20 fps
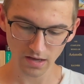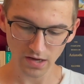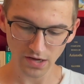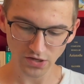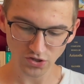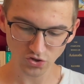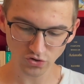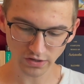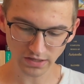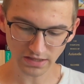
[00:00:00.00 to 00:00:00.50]

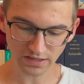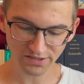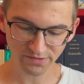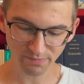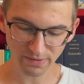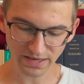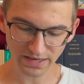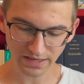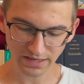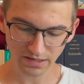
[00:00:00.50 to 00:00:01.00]
Strictly
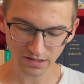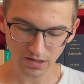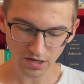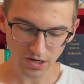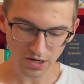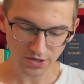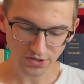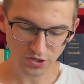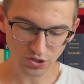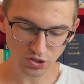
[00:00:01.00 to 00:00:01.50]
speaking,
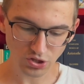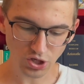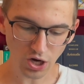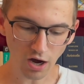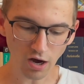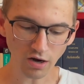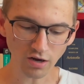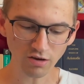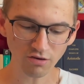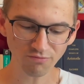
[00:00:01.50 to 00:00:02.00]
to
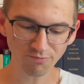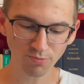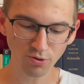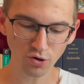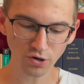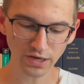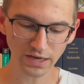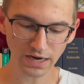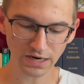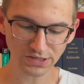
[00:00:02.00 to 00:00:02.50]
talk of
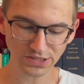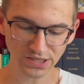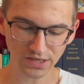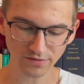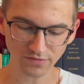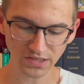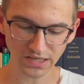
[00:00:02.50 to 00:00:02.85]
putting ourselves